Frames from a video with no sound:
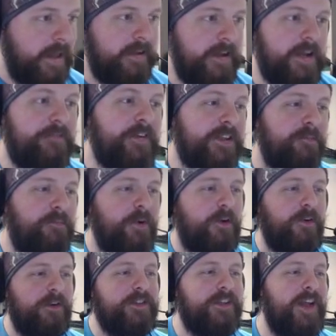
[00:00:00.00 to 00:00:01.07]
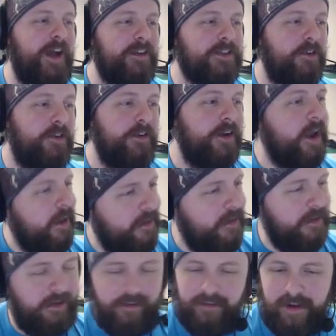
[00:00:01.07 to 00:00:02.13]
Infected Produce, how's it going?
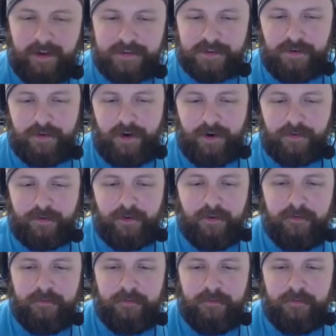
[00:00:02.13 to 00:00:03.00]
Oh, how's it going, Arthur?